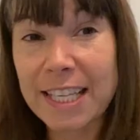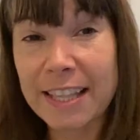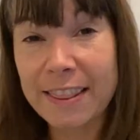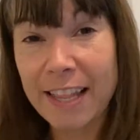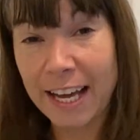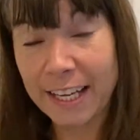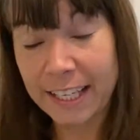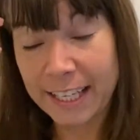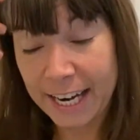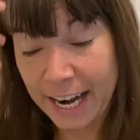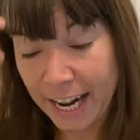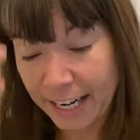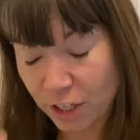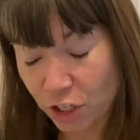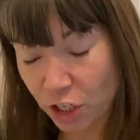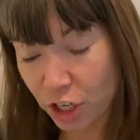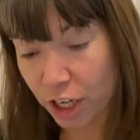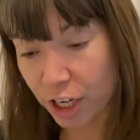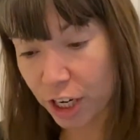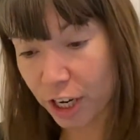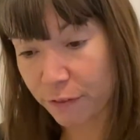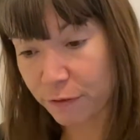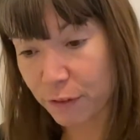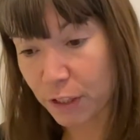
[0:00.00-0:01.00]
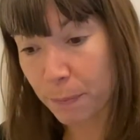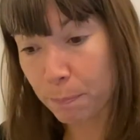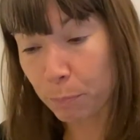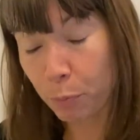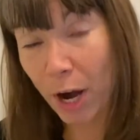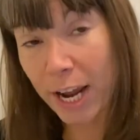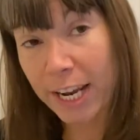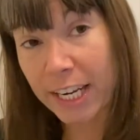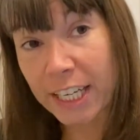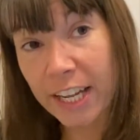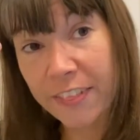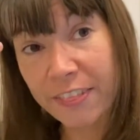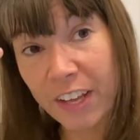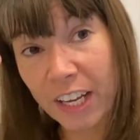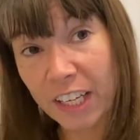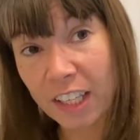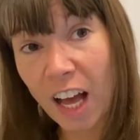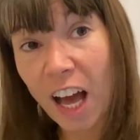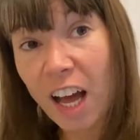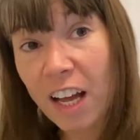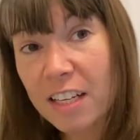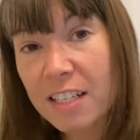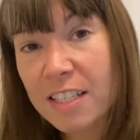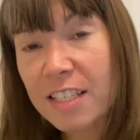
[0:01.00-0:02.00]
and that connection of the brain and the
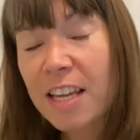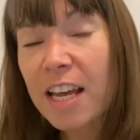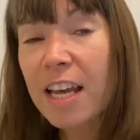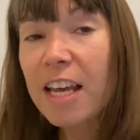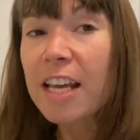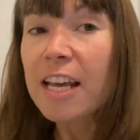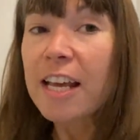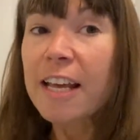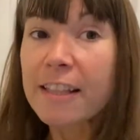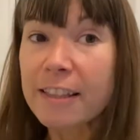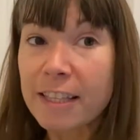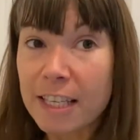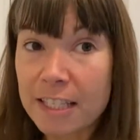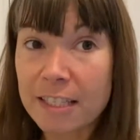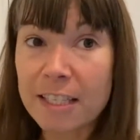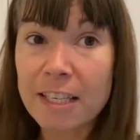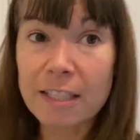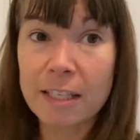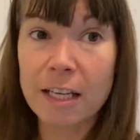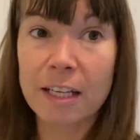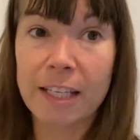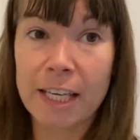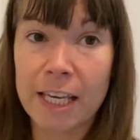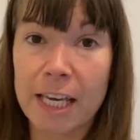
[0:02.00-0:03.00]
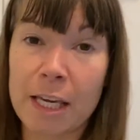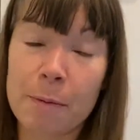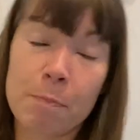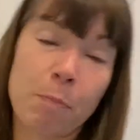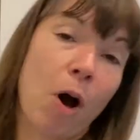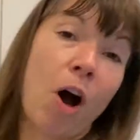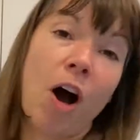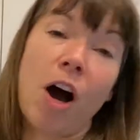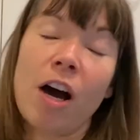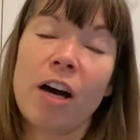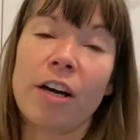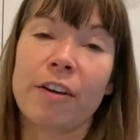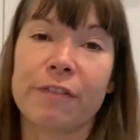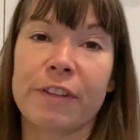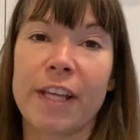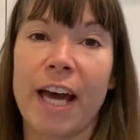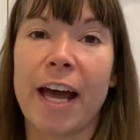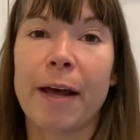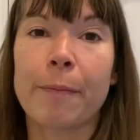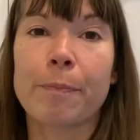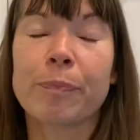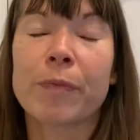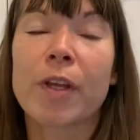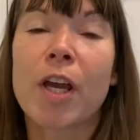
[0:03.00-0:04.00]
gut, this is a key part of
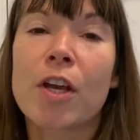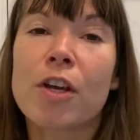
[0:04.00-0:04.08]
that.